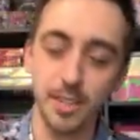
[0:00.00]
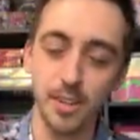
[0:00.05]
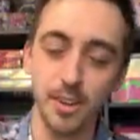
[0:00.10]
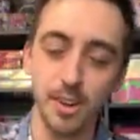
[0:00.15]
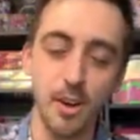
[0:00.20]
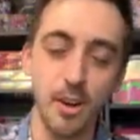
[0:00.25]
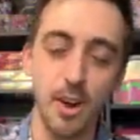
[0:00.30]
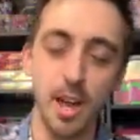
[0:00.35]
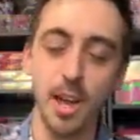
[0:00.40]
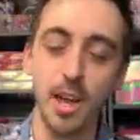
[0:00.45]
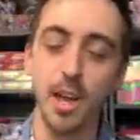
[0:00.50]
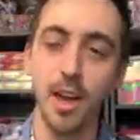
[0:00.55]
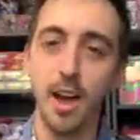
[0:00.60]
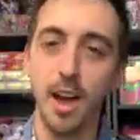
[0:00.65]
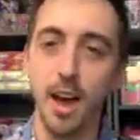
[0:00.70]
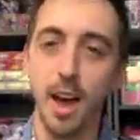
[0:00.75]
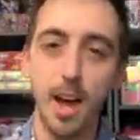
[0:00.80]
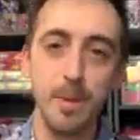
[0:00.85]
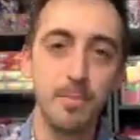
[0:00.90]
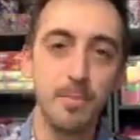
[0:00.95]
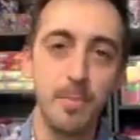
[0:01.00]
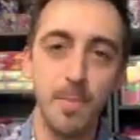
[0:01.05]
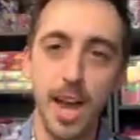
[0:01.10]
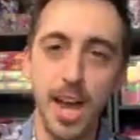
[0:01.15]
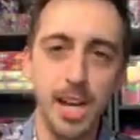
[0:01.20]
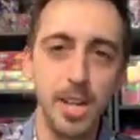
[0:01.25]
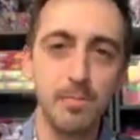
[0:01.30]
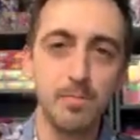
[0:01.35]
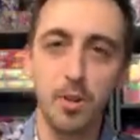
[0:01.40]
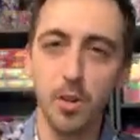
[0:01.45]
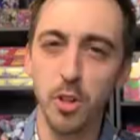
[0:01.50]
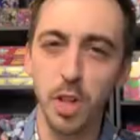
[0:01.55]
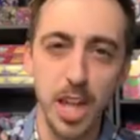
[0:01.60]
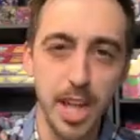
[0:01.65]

or oh, I didn't pull